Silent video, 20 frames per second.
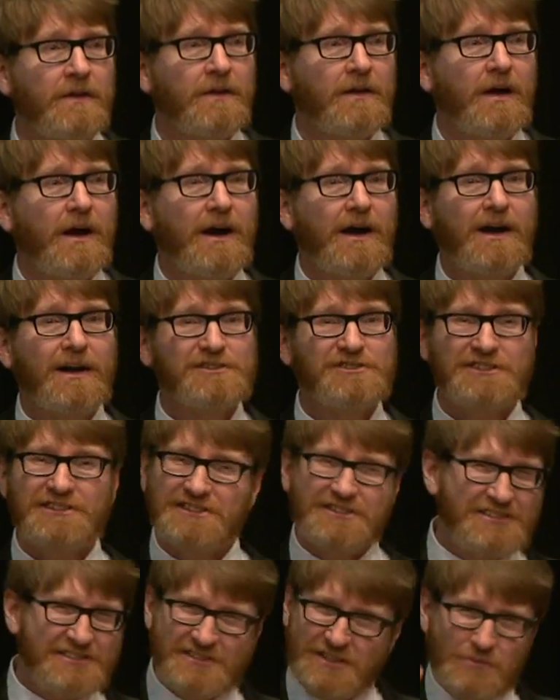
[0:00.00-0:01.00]
Uh, she
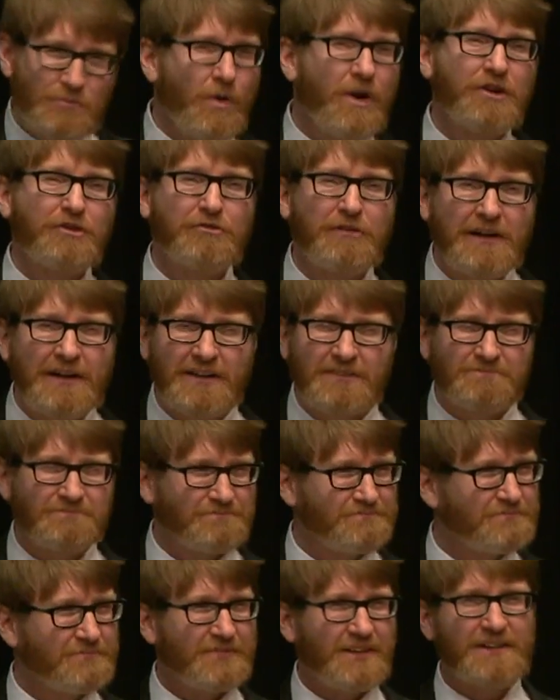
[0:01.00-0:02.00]
just didn't want to read it,
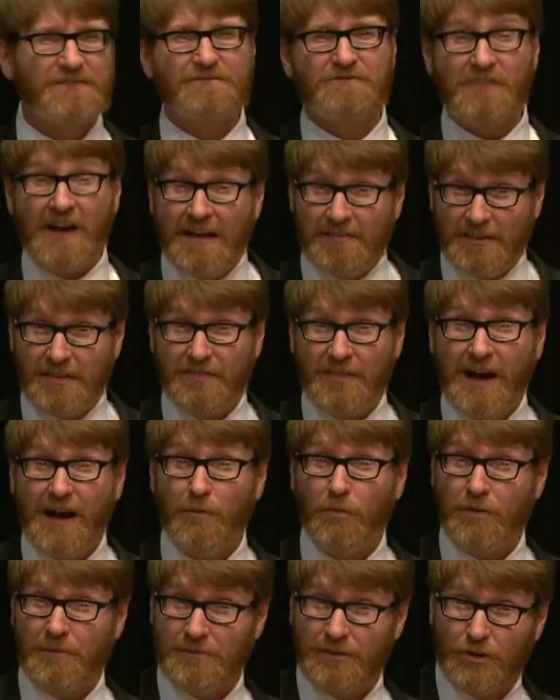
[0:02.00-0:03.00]
then finally thought,
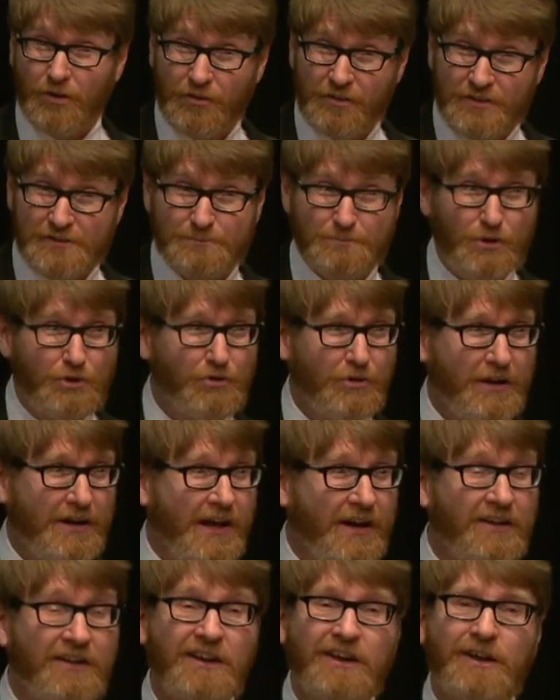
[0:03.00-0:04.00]
well, I'm gonna go to this book
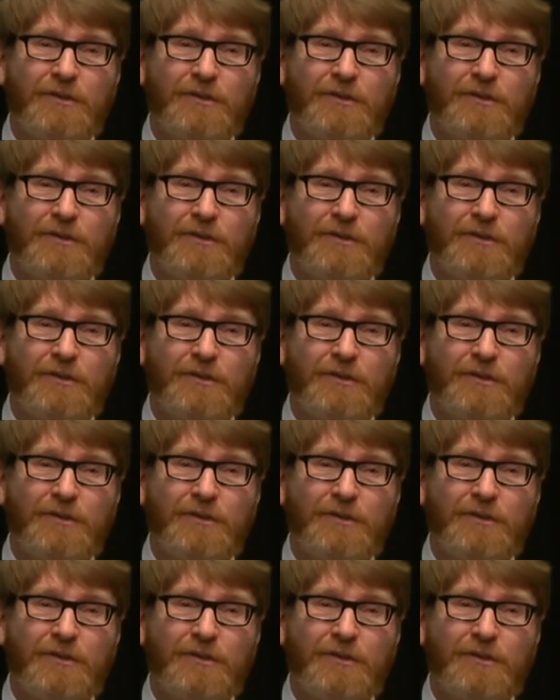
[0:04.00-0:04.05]
reading.